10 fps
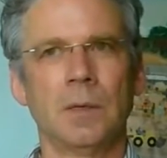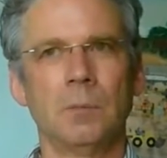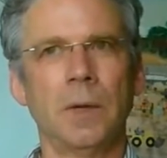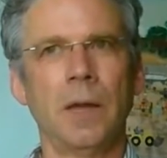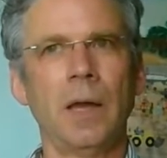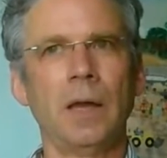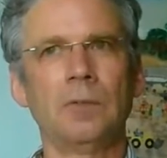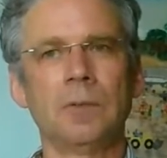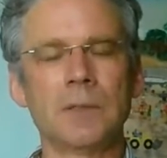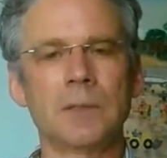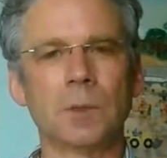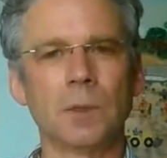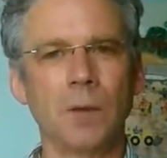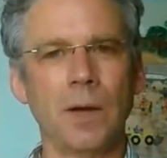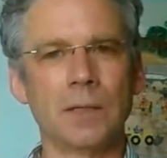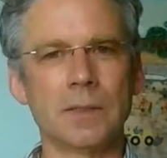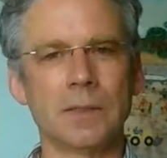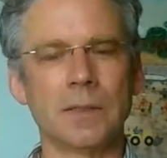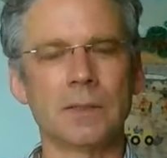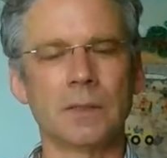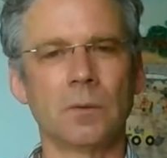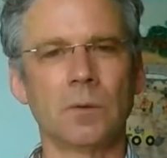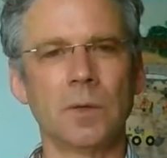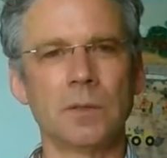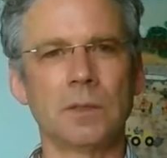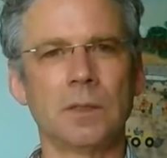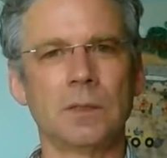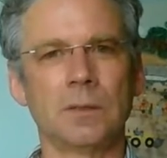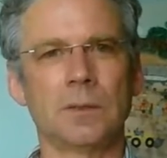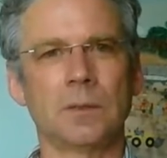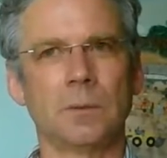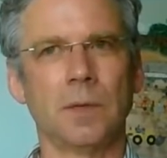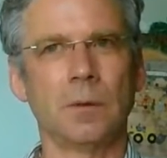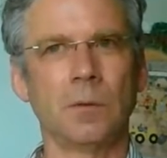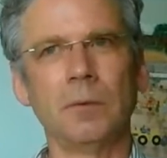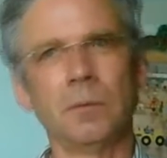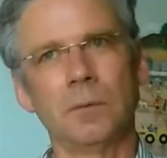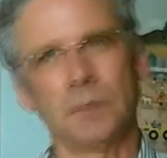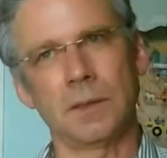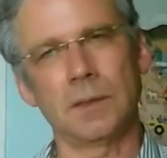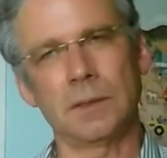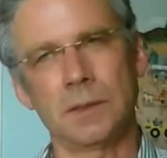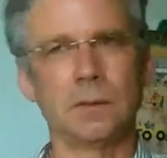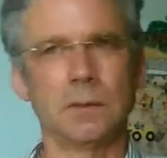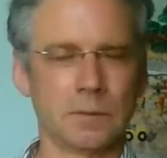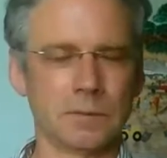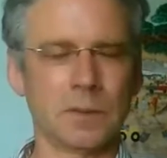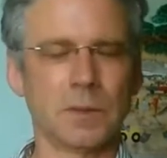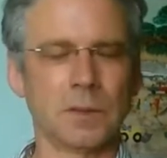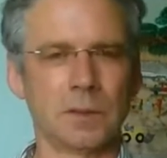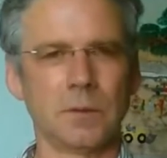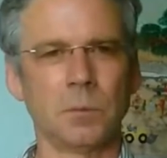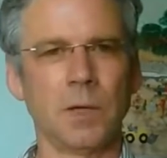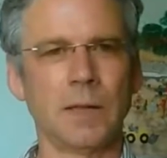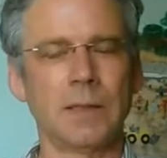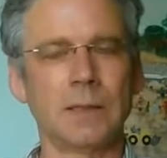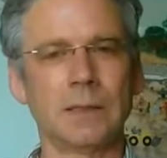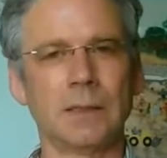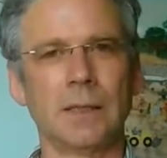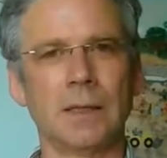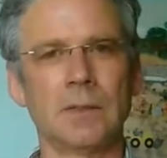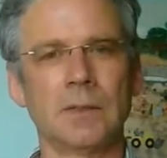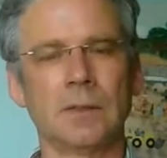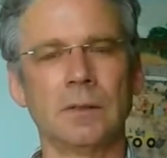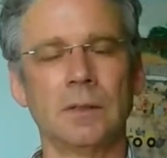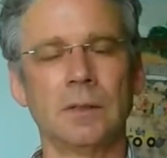behave in similar ways, and so once you get used to the way one thinks, then you can start to apply that in another. So